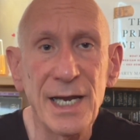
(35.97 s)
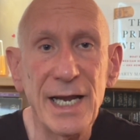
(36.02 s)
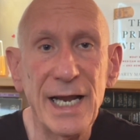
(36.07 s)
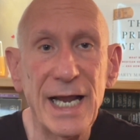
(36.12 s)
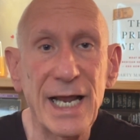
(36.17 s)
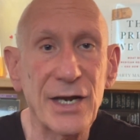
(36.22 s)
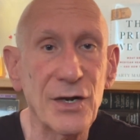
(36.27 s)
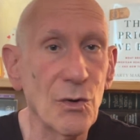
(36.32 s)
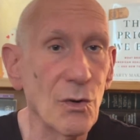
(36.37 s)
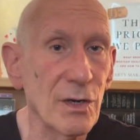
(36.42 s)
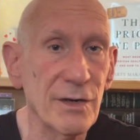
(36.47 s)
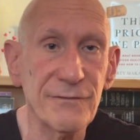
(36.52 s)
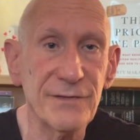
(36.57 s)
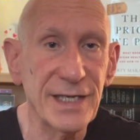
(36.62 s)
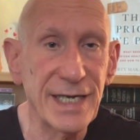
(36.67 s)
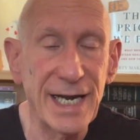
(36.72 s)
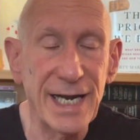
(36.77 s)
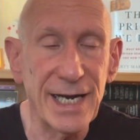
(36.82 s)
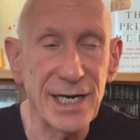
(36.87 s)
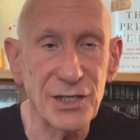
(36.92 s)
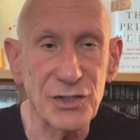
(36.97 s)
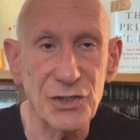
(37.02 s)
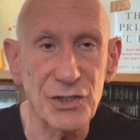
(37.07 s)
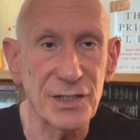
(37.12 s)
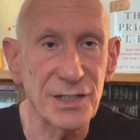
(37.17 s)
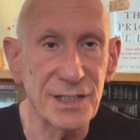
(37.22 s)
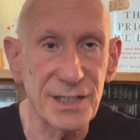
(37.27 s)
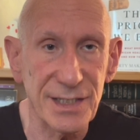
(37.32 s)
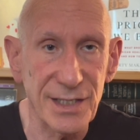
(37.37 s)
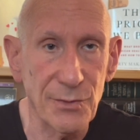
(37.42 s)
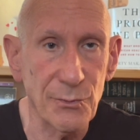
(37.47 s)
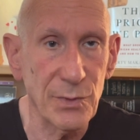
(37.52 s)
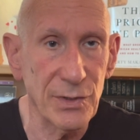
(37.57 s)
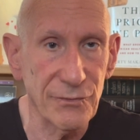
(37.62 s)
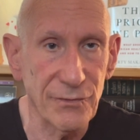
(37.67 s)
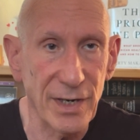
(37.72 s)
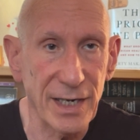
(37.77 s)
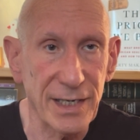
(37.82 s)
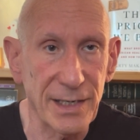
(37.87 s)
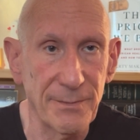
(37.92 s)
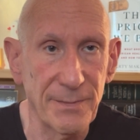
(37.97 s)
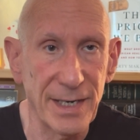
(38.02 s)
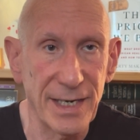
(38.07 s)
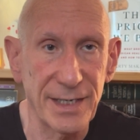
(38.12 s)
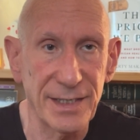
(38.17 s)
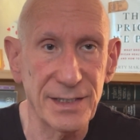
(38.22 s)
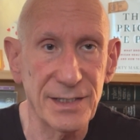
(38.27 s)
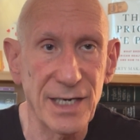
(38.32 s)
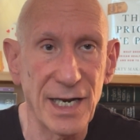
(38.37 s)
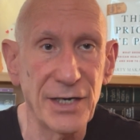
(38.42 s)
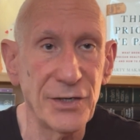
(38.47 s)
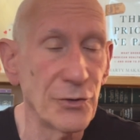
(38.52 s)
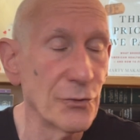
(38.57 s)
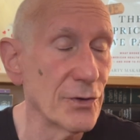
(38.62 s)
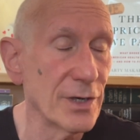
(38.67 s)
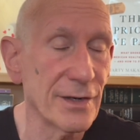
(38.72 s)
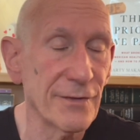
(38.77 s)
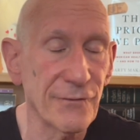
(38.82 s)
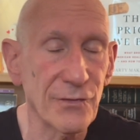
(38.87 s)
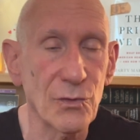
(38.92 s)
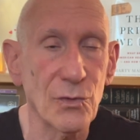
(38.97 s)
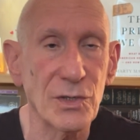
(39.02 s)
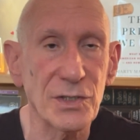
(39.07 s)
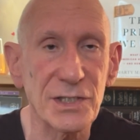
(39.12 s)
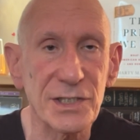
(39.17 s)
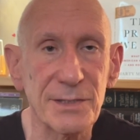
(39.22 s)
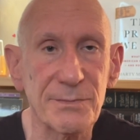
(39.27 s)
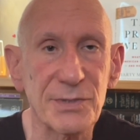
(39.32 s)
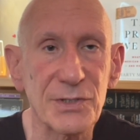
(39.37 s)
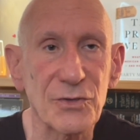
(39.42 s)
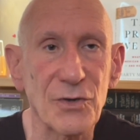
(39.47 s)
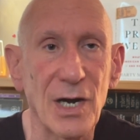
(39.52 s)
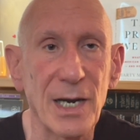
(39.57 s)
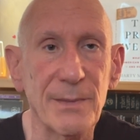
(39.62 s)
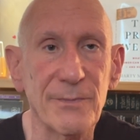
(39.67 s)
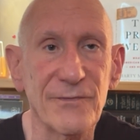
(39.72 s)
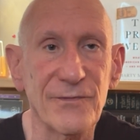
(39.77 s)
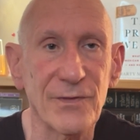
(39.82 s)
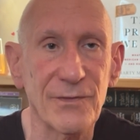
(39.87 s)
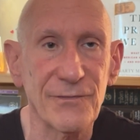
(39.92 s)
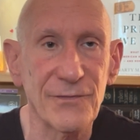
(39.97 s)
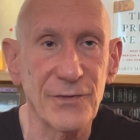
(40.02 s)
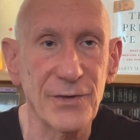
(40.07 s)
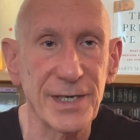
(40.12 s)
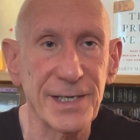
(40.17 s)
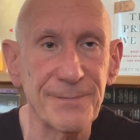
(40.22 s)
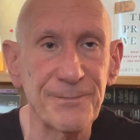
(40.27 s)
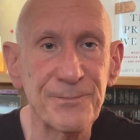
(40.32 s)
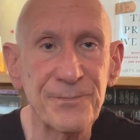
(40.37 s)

and all of the actions that we recommend. And you can, of course, subscribe for free.